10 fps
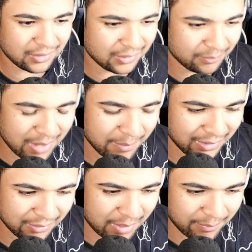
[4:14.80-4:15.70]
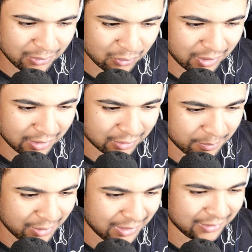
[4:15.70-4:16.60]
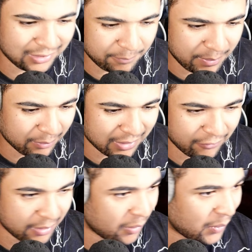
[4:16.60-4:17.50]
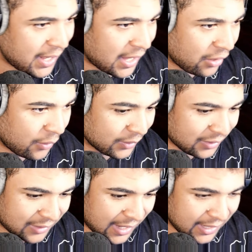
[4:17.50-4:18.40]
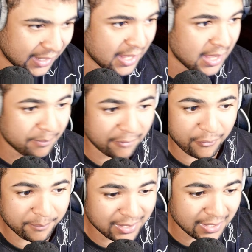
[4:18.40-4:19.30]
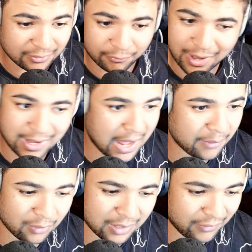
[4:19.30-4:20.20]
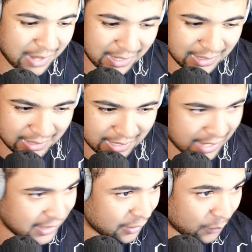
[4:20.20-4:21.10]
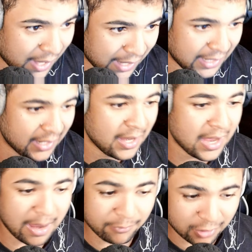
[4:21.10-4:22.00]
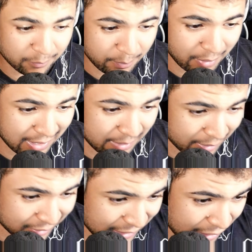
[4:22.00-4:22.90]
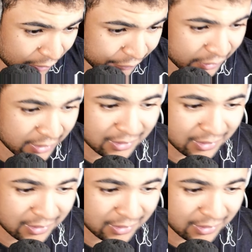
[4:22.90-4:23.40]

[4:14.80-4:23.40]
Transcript: Maybe join other communities, see people giving them away. I don't know what to say, but for me as of right now, I'm not giving any away. I'm not gonna be buying it myself.